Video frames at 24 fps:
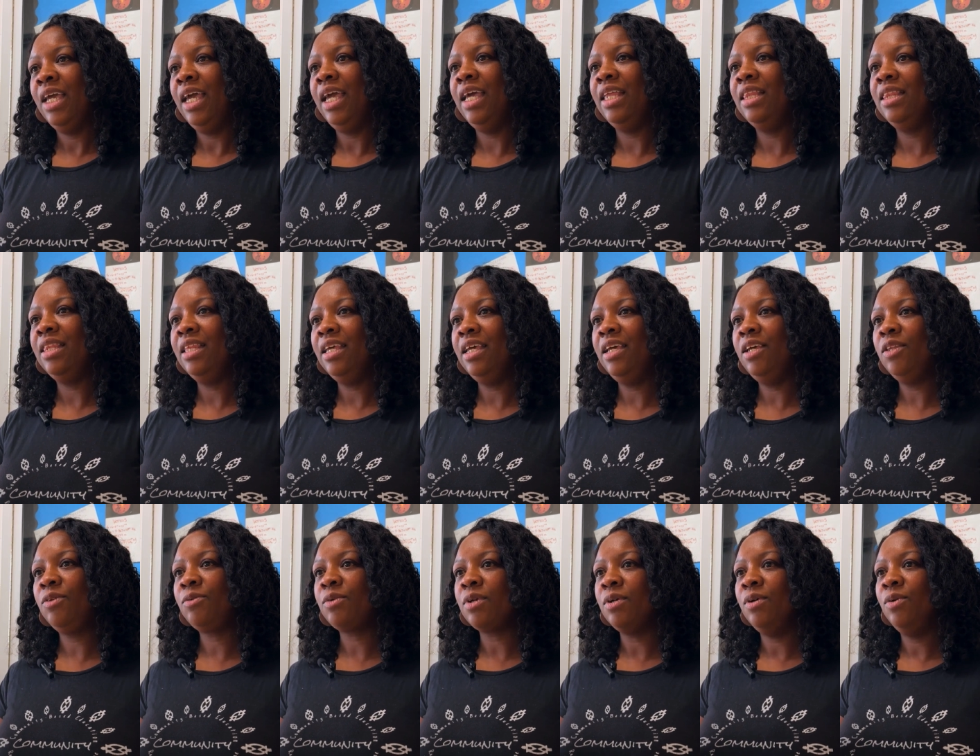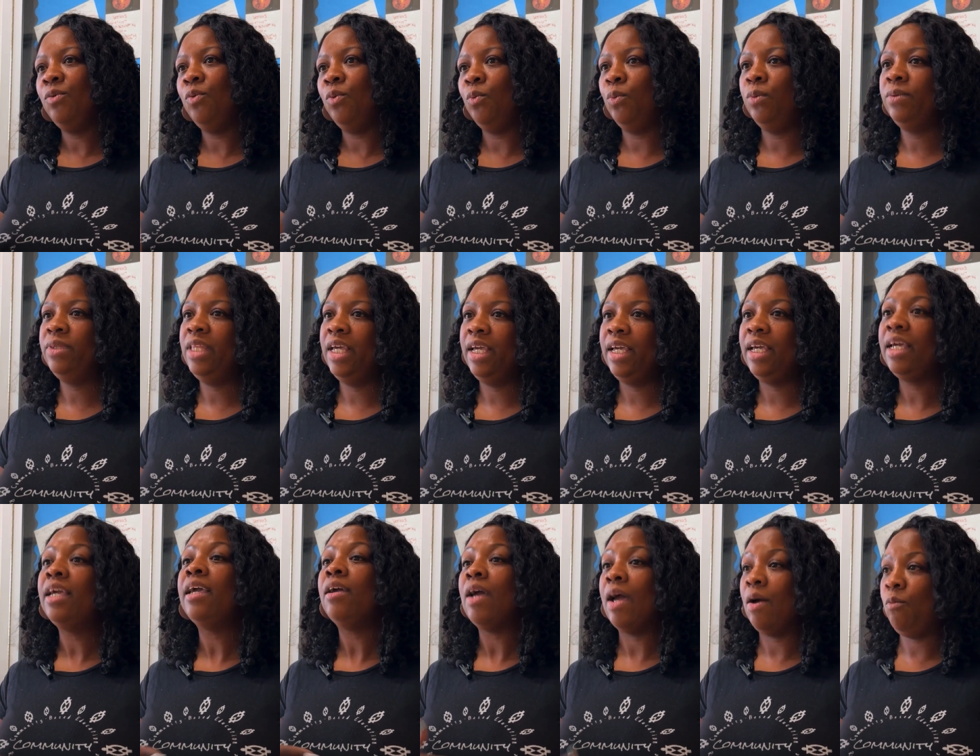And then
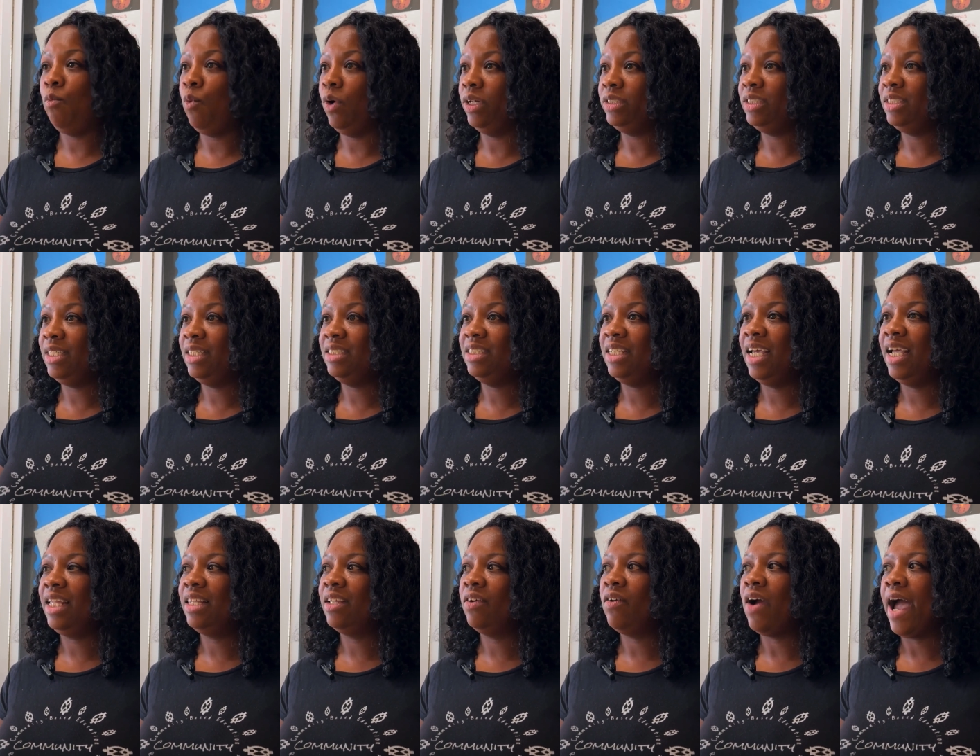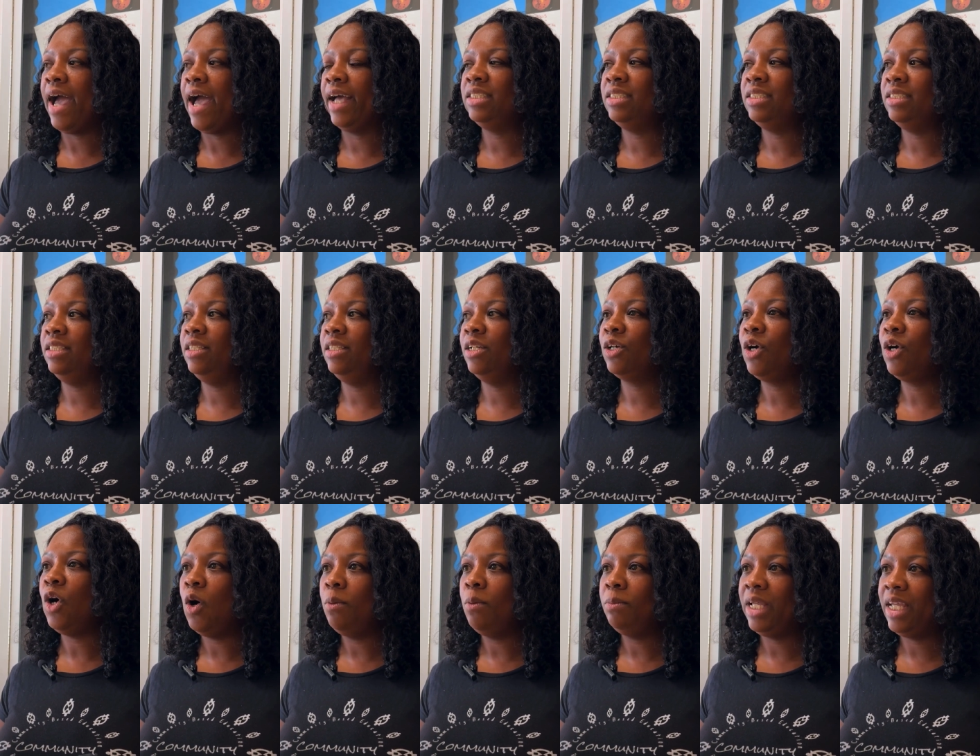once they take their action, their
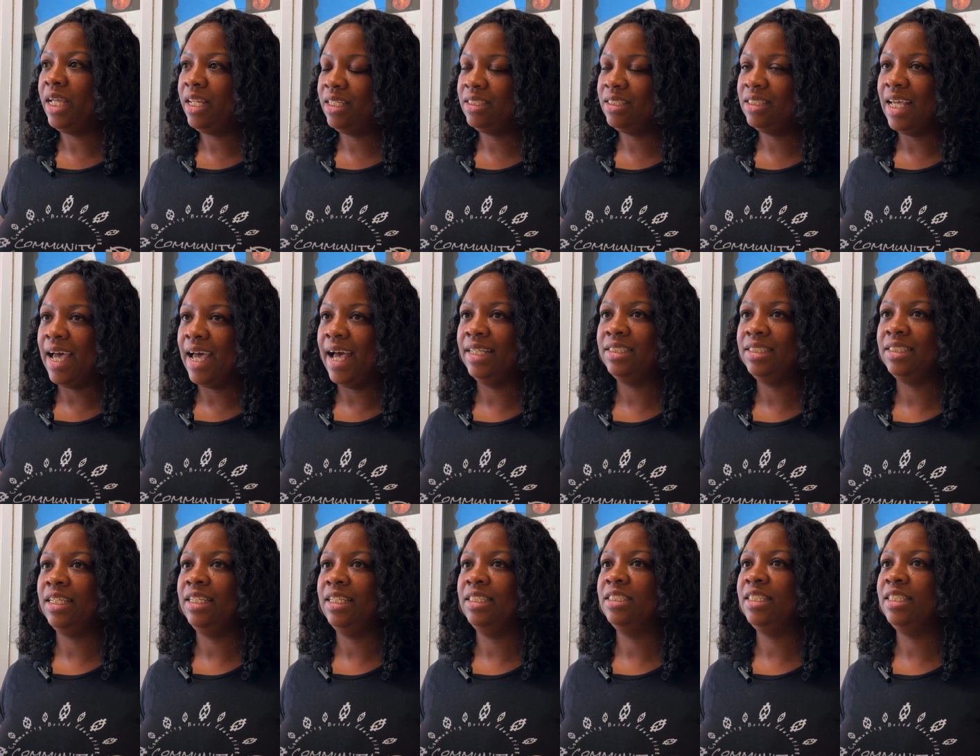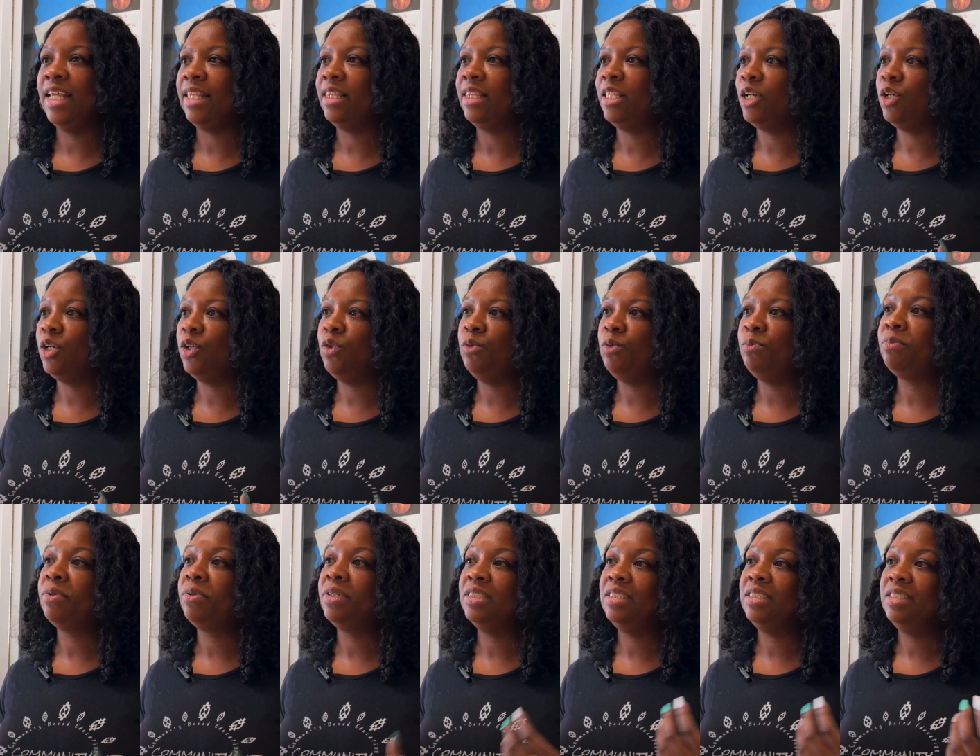culminating task is that they'll
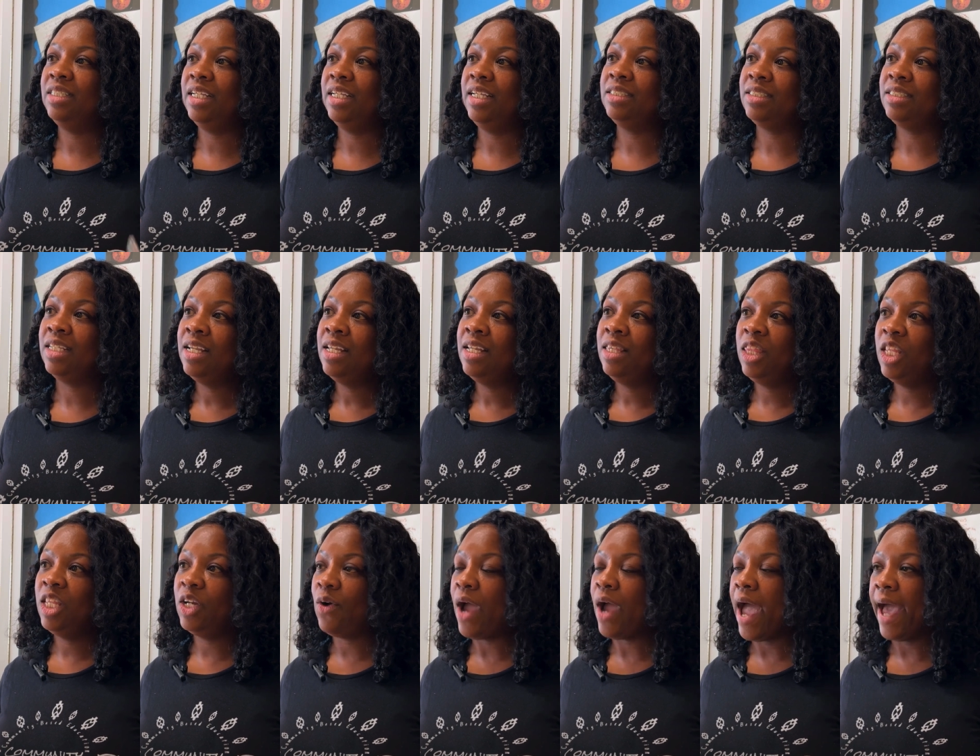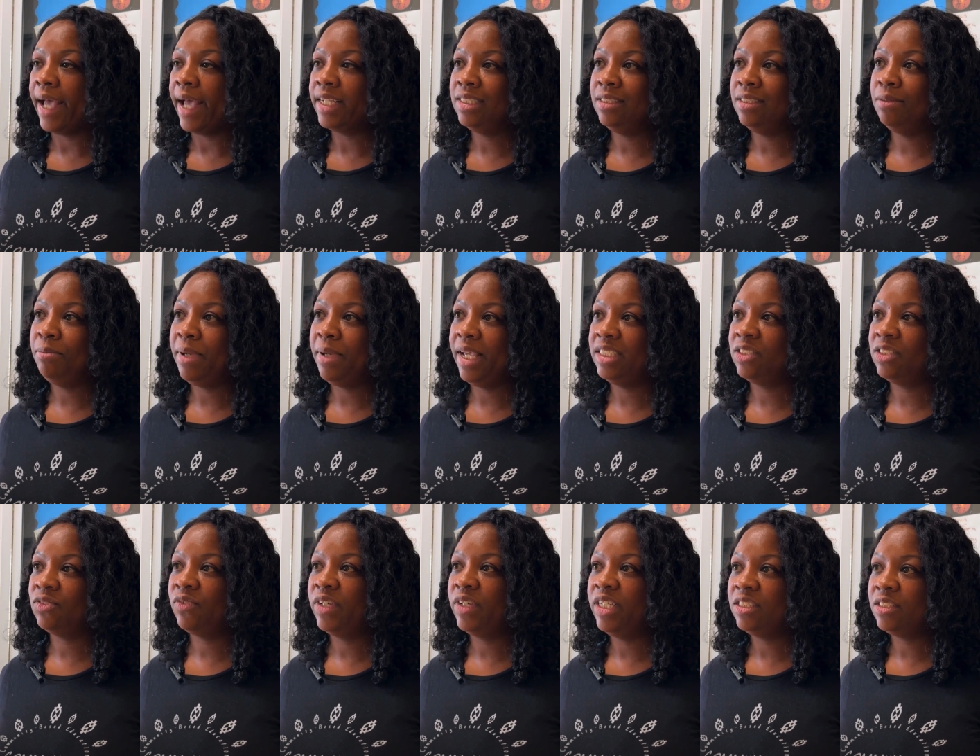present their
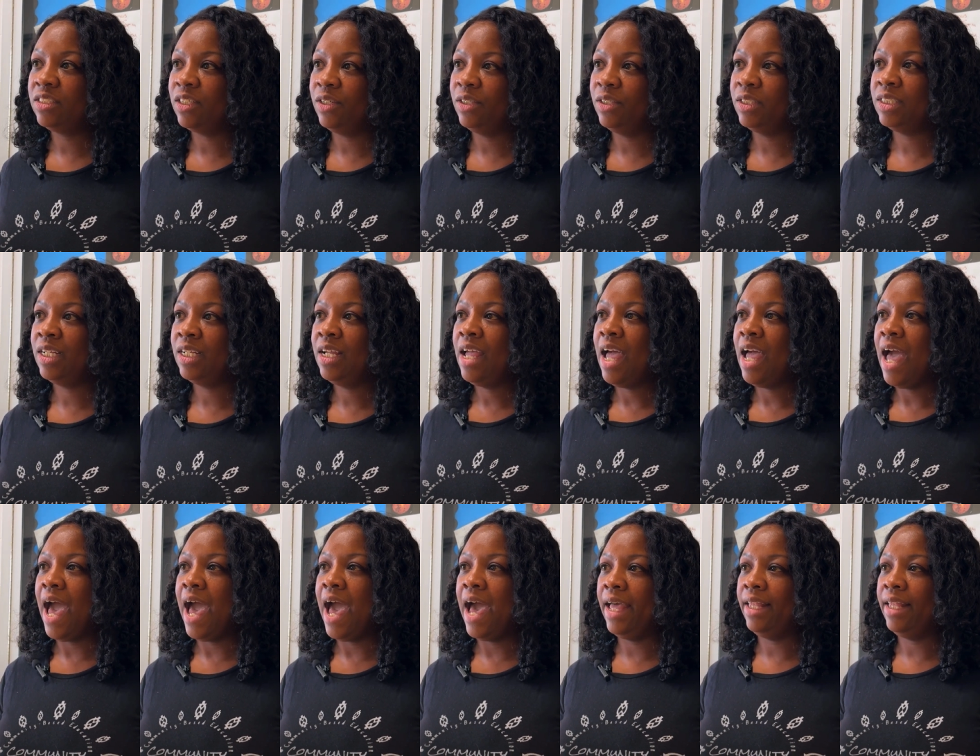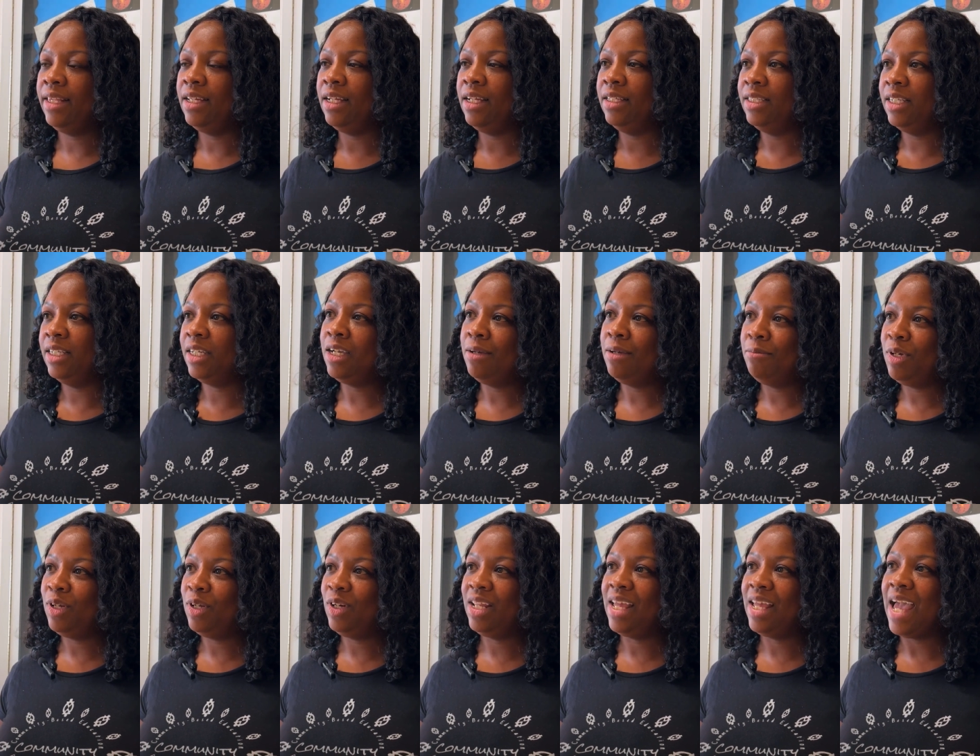action-based research at the
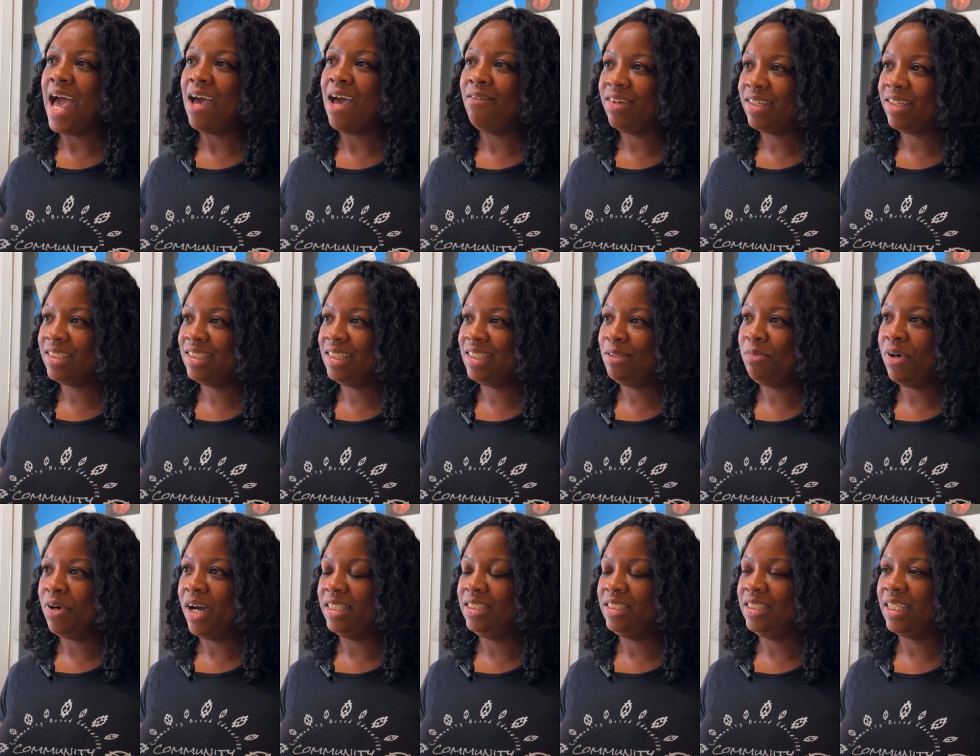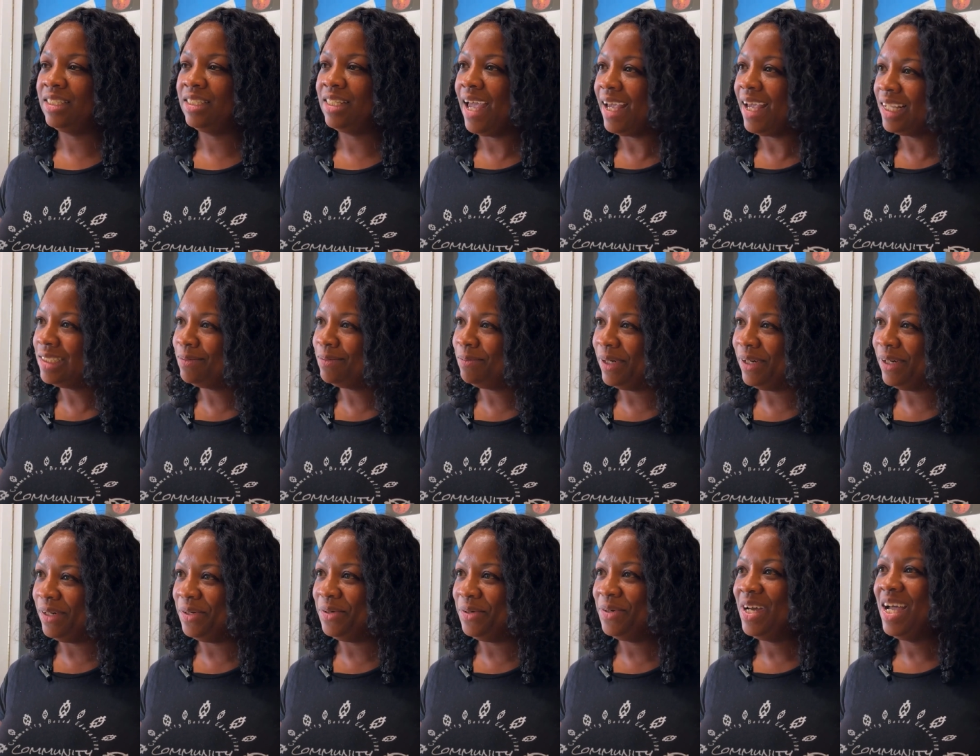Community Advocacy Project
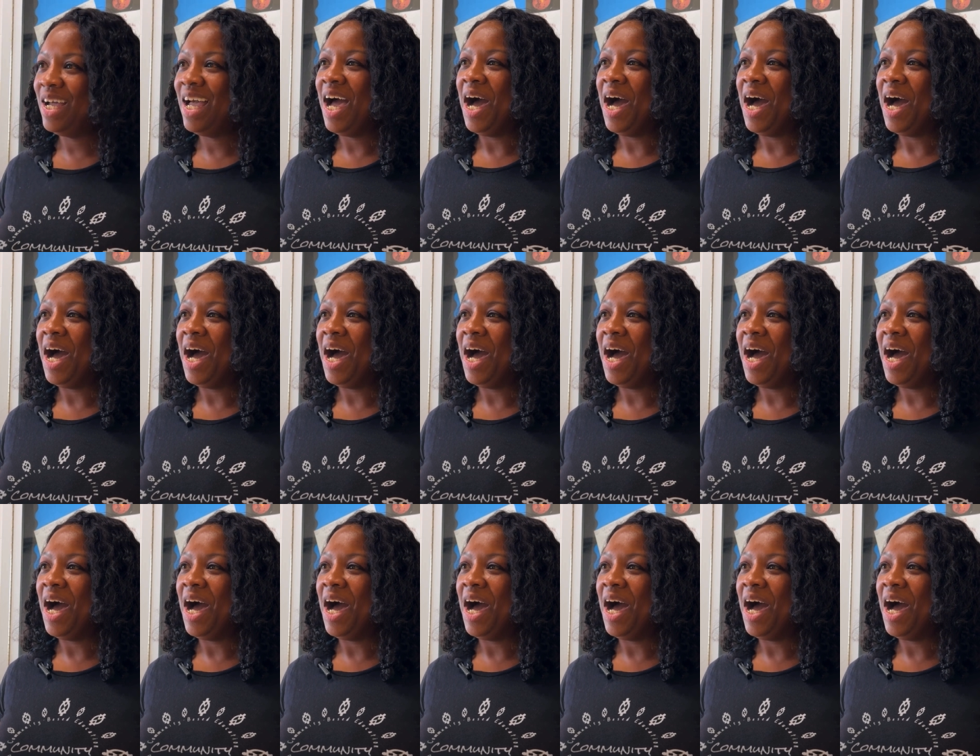Expo